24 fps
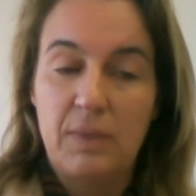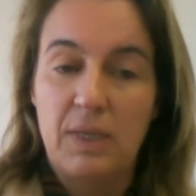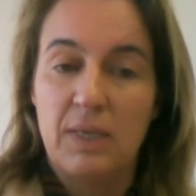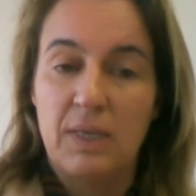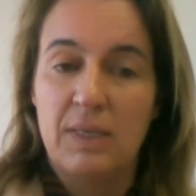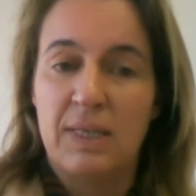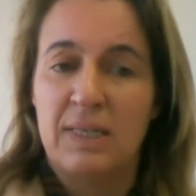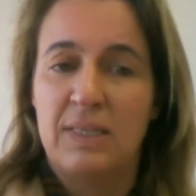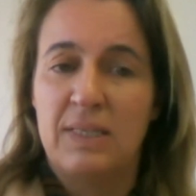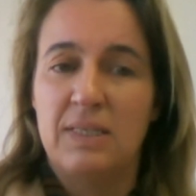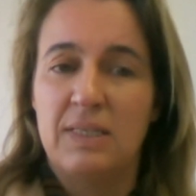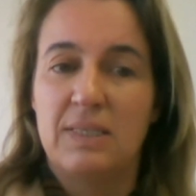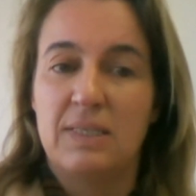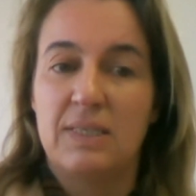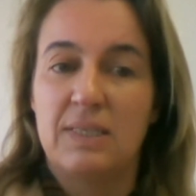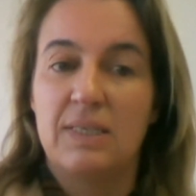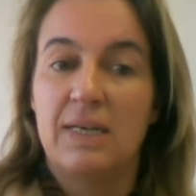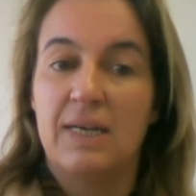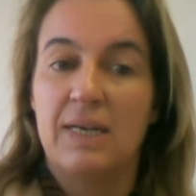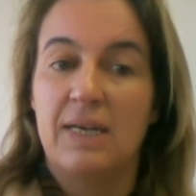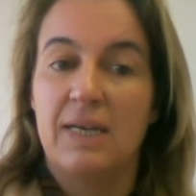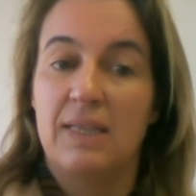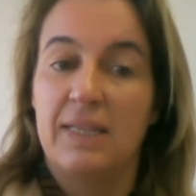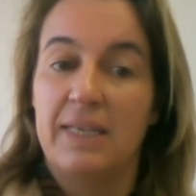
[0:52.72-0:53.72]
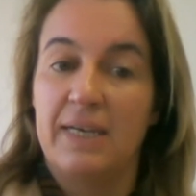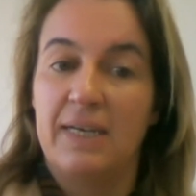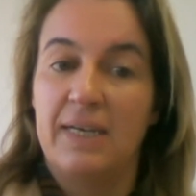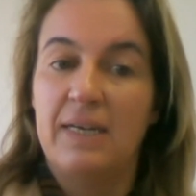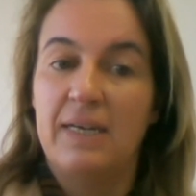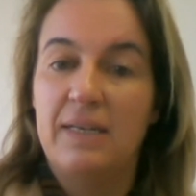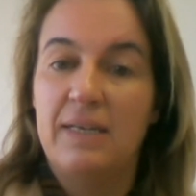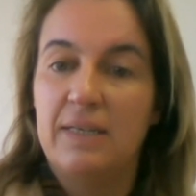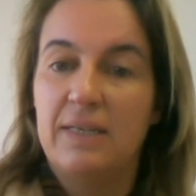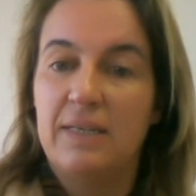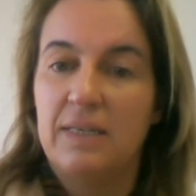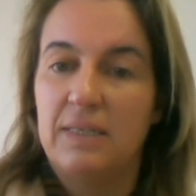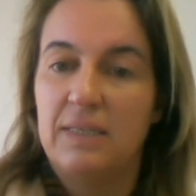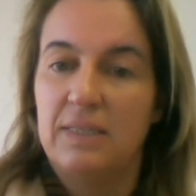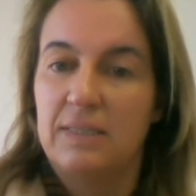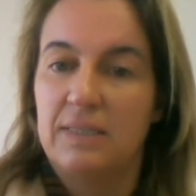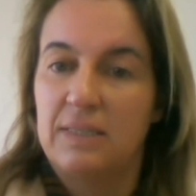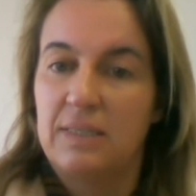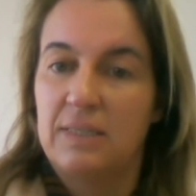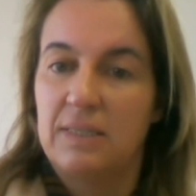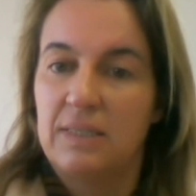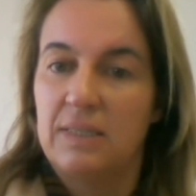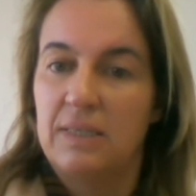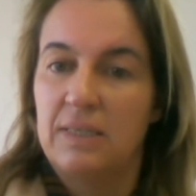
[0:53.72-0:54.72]
That is Galega.
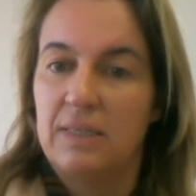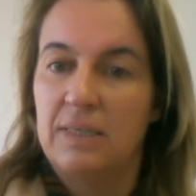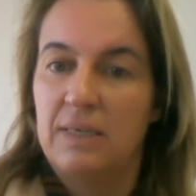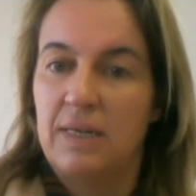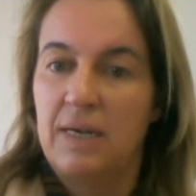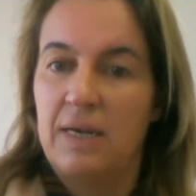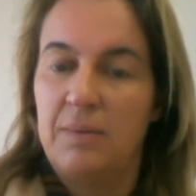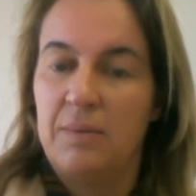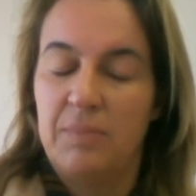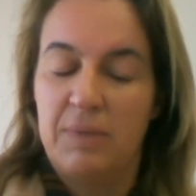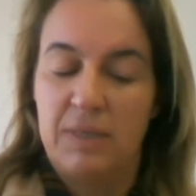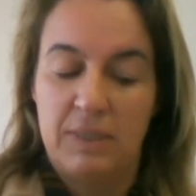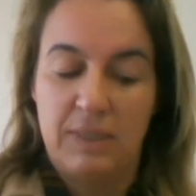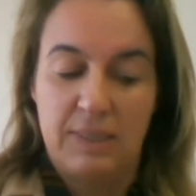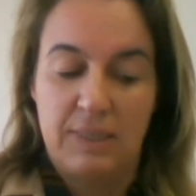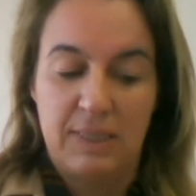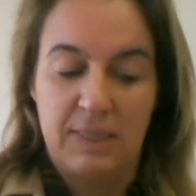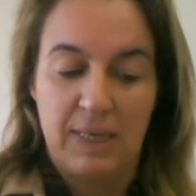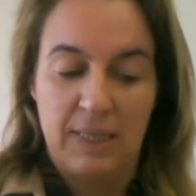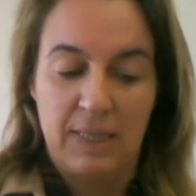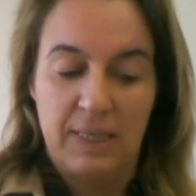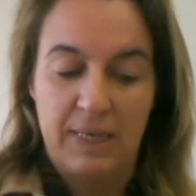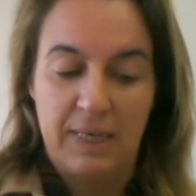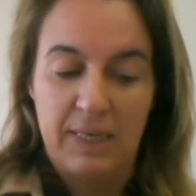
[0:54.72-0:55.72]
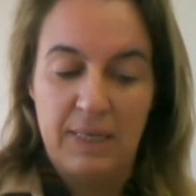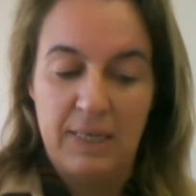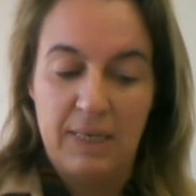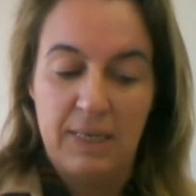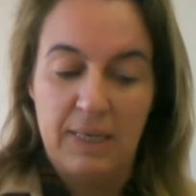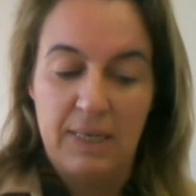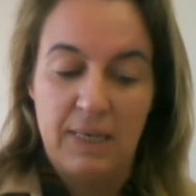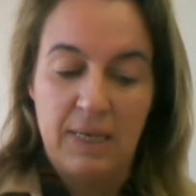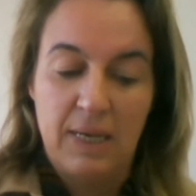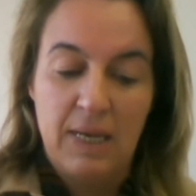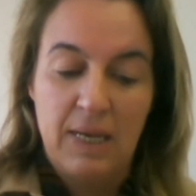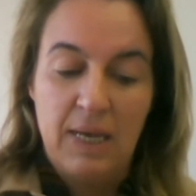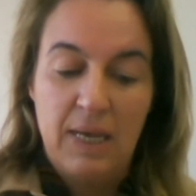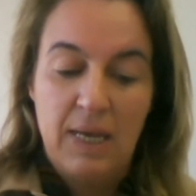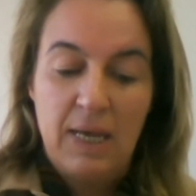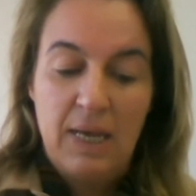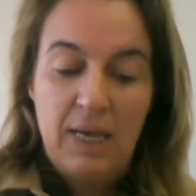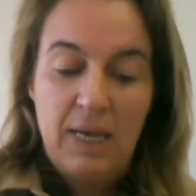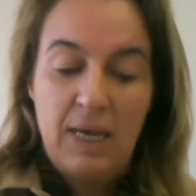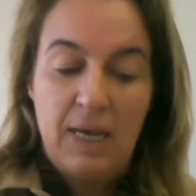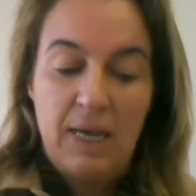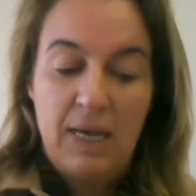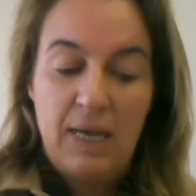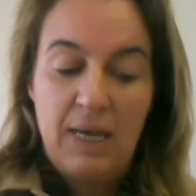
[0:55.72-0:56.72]
Its name it's Galega.
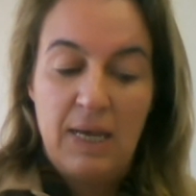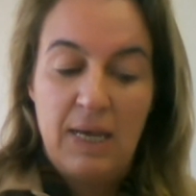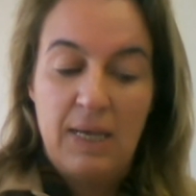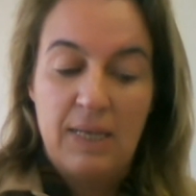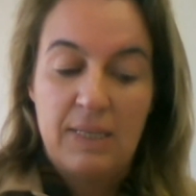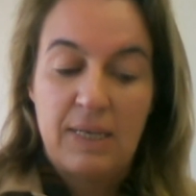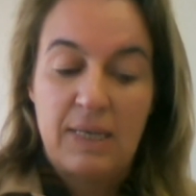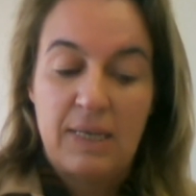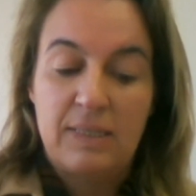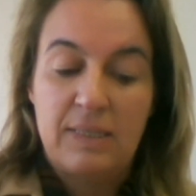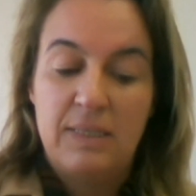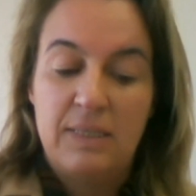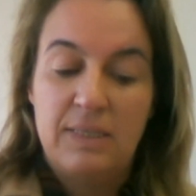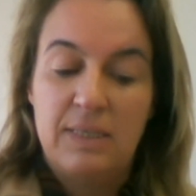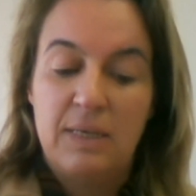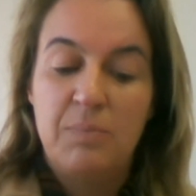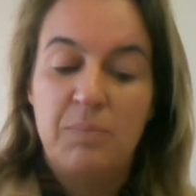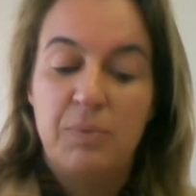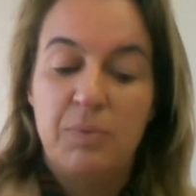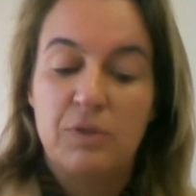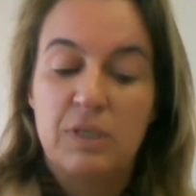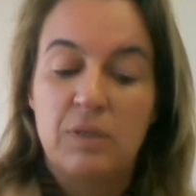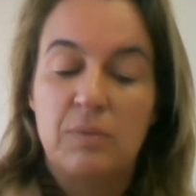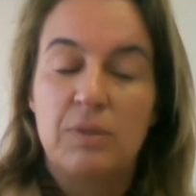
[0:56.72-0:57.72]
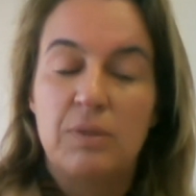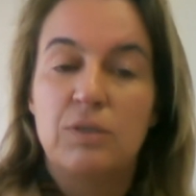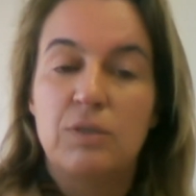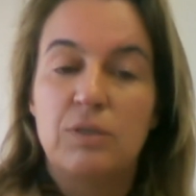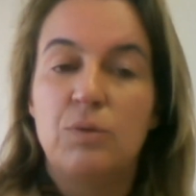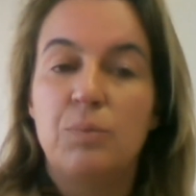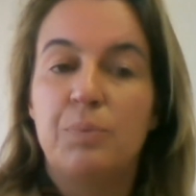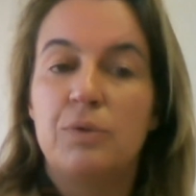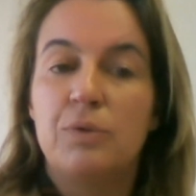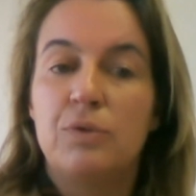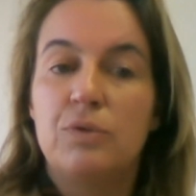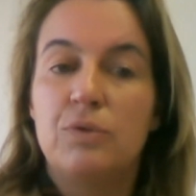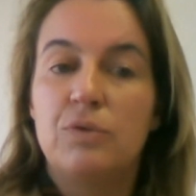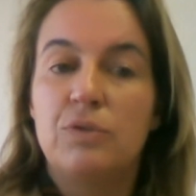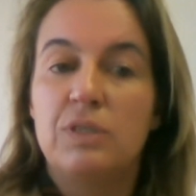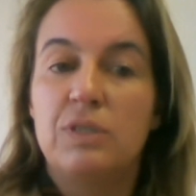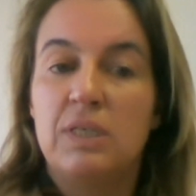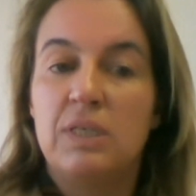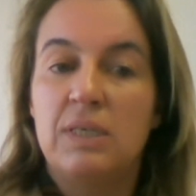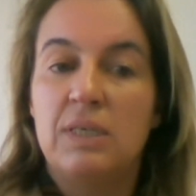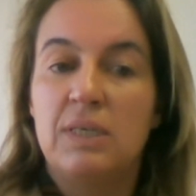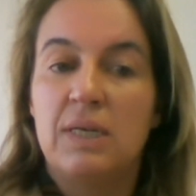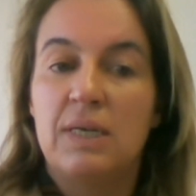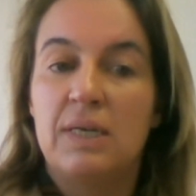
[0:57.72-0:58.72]
That is impossible to produce
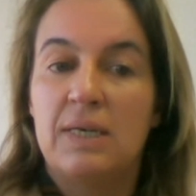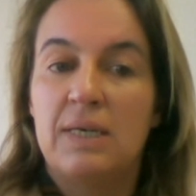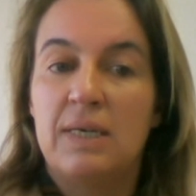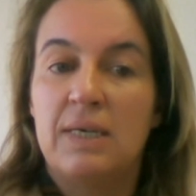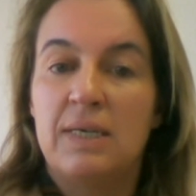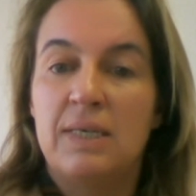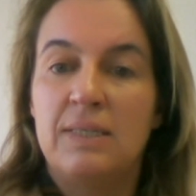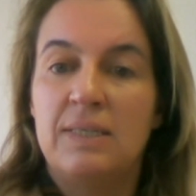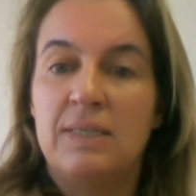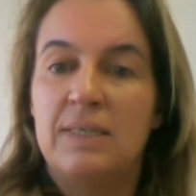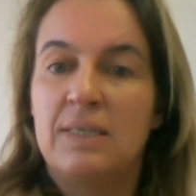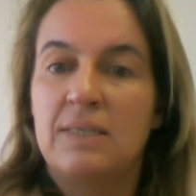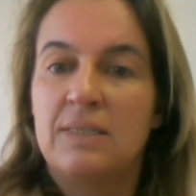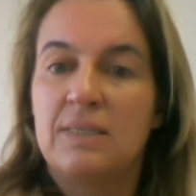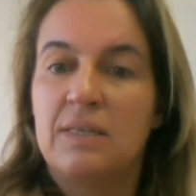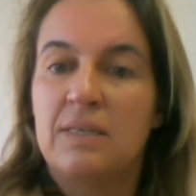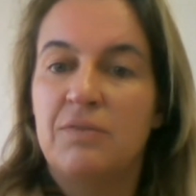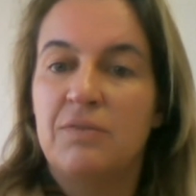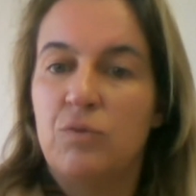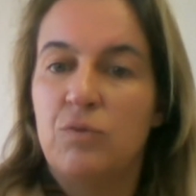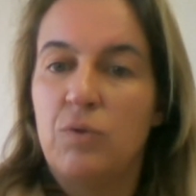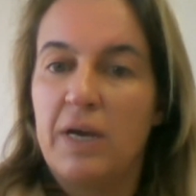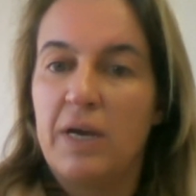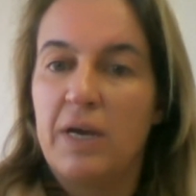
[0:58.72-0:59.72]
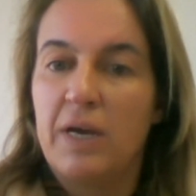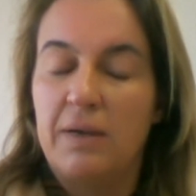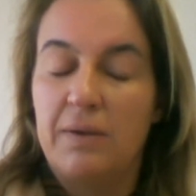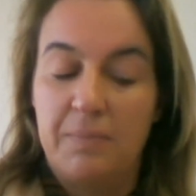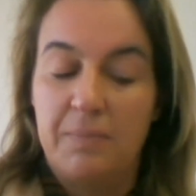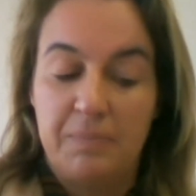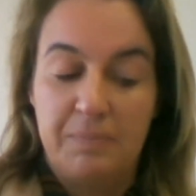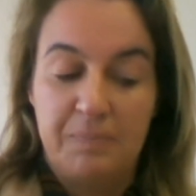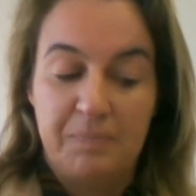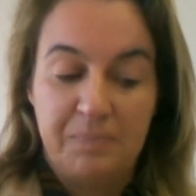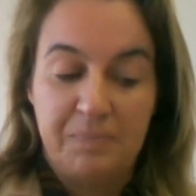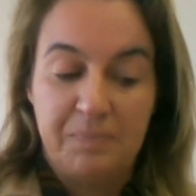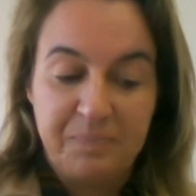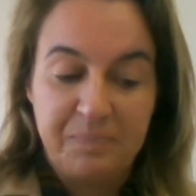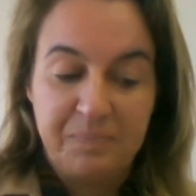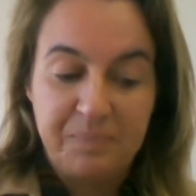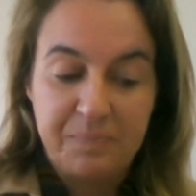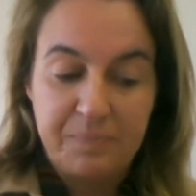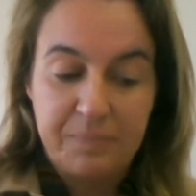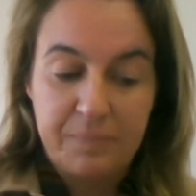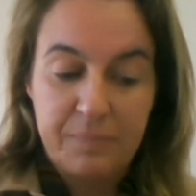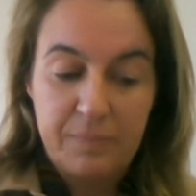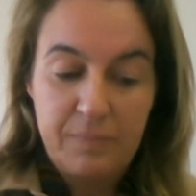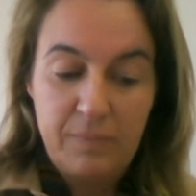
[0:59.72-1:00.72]
in an intensive way.
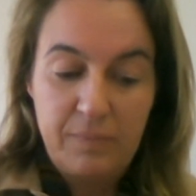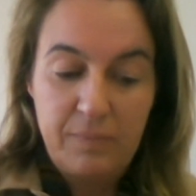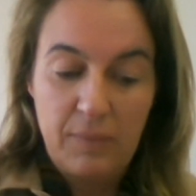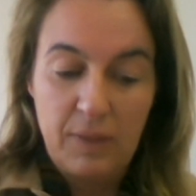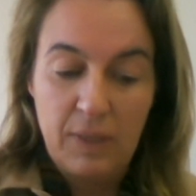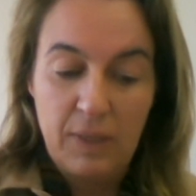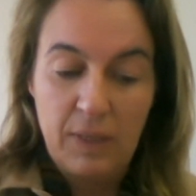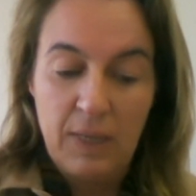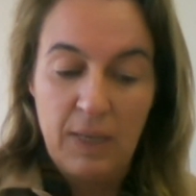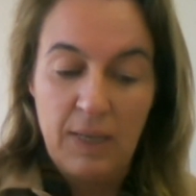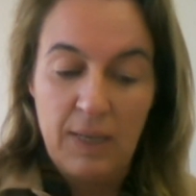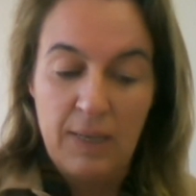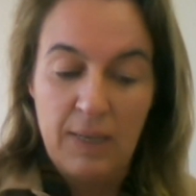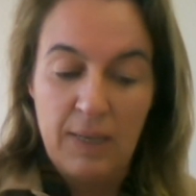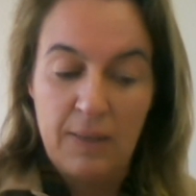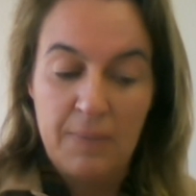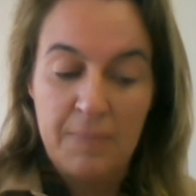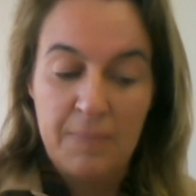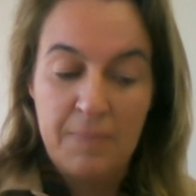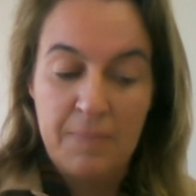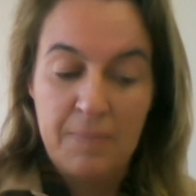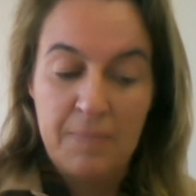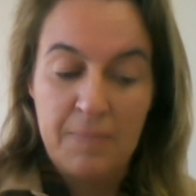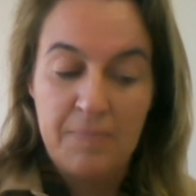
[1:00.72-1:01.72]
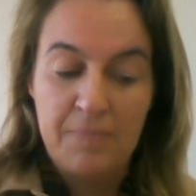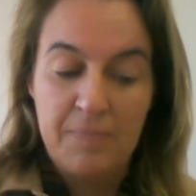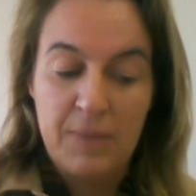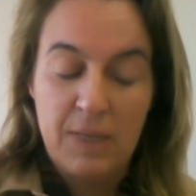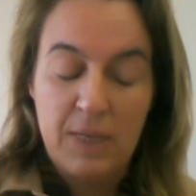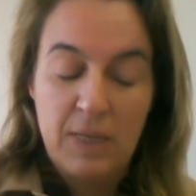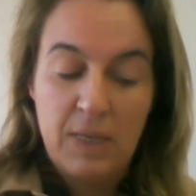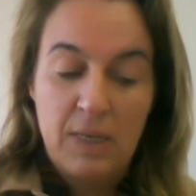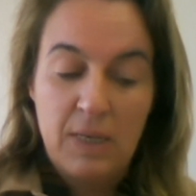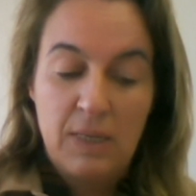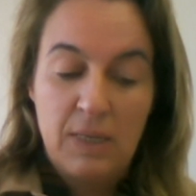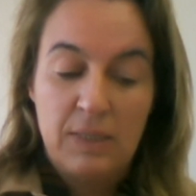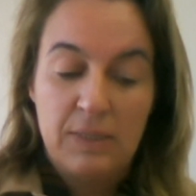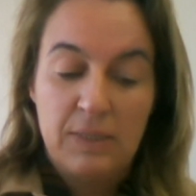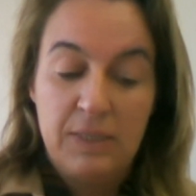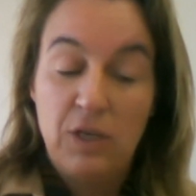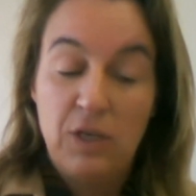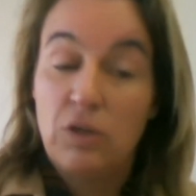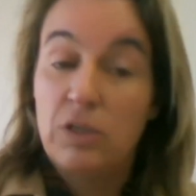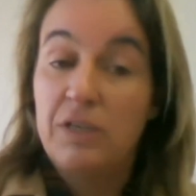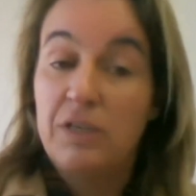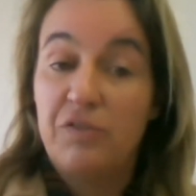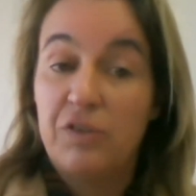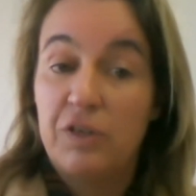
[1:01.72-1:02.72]
The
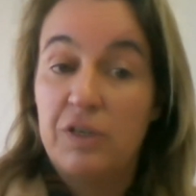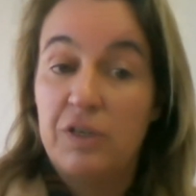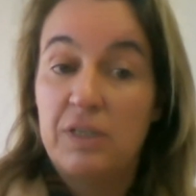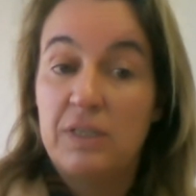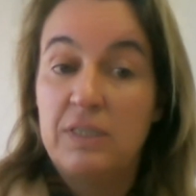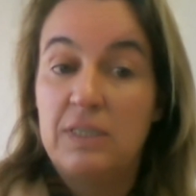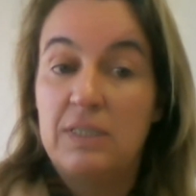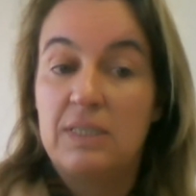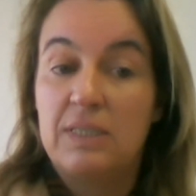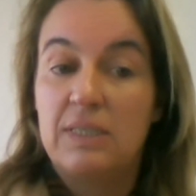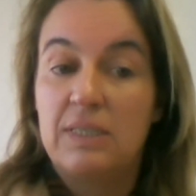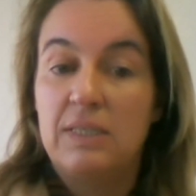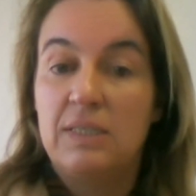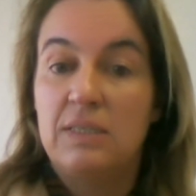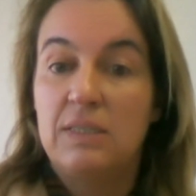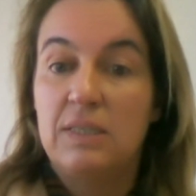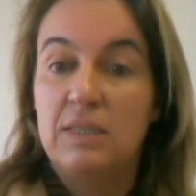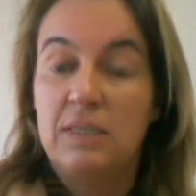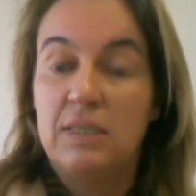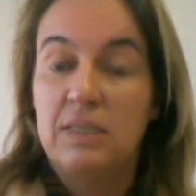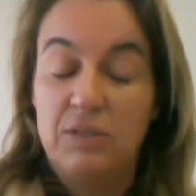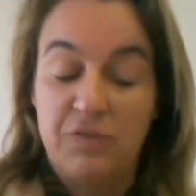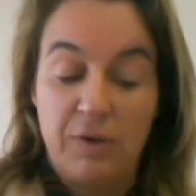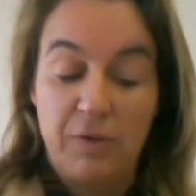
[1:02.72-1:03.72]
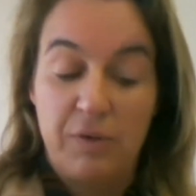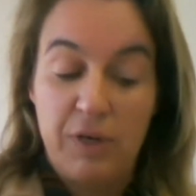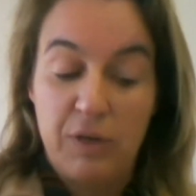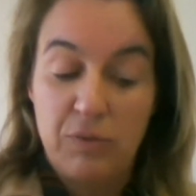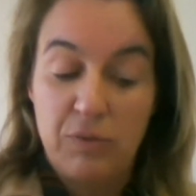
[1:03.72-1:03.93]
olive oil is very